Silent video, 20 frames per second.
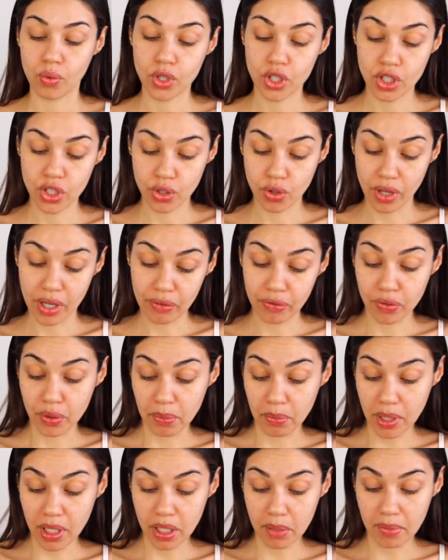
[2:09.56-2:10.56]
which is great for
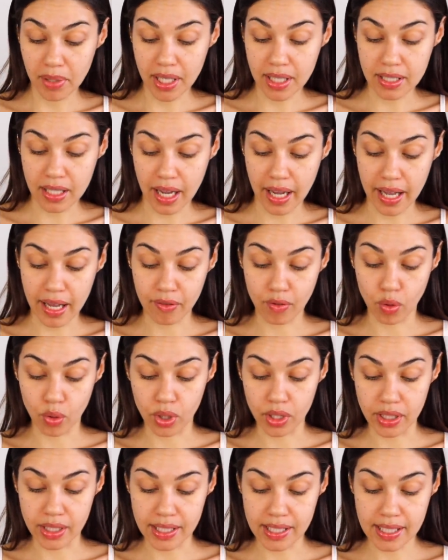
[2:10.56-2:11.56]
me because I have
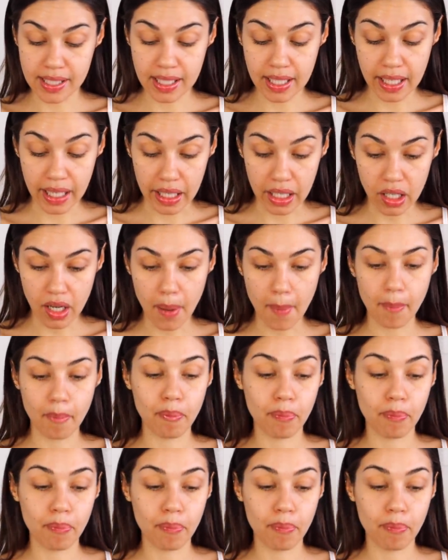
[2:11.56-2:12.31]
oily skin.